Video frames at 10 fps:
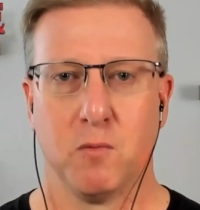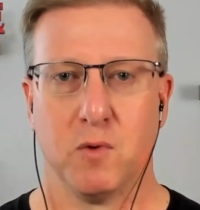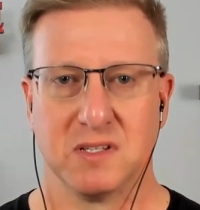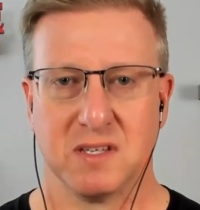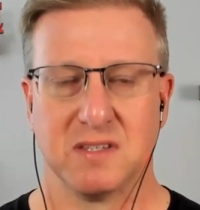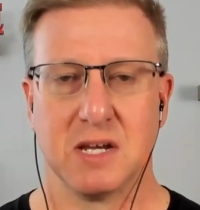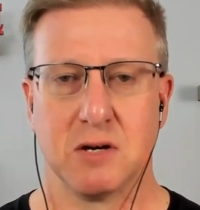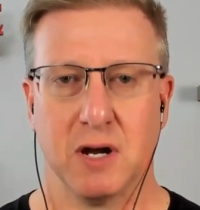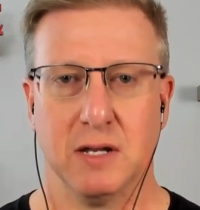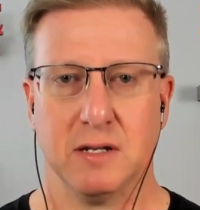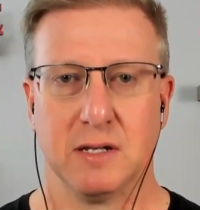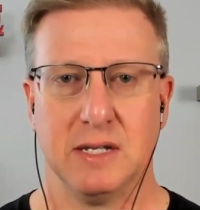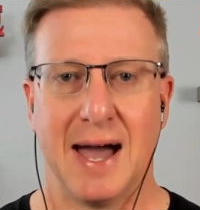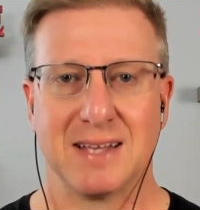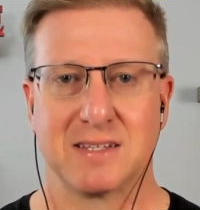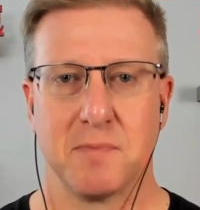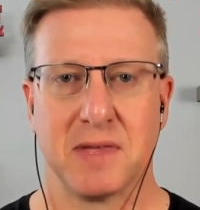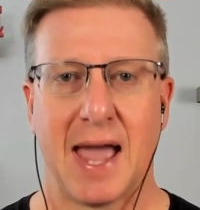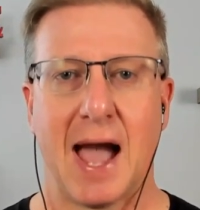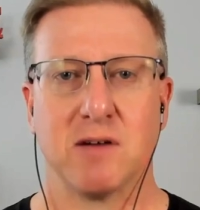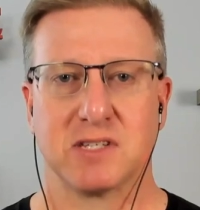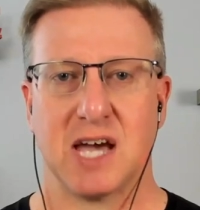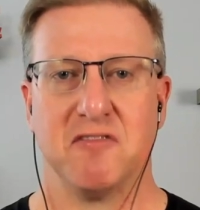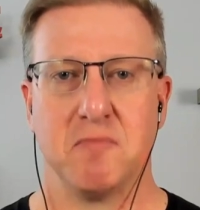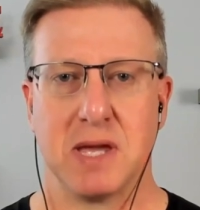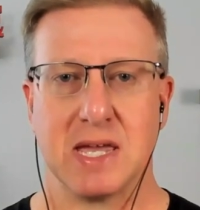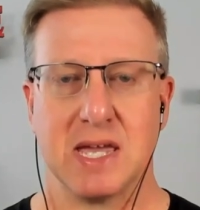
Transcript: was the secret, not something outside of me.